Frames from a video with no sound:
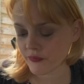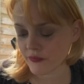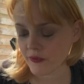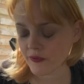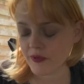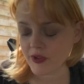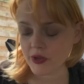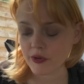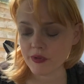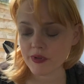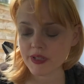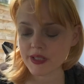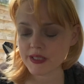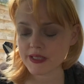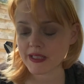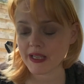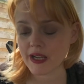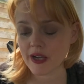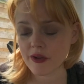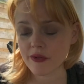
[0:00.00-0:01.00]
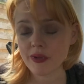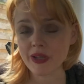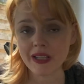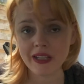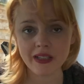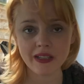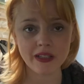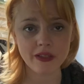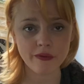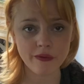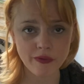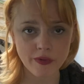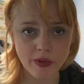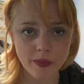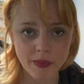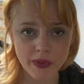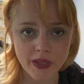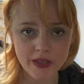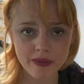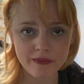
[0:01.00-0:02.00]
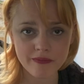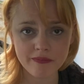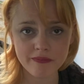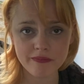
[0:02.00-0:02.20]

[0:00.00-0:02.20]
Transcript: figuring this out, healing from it.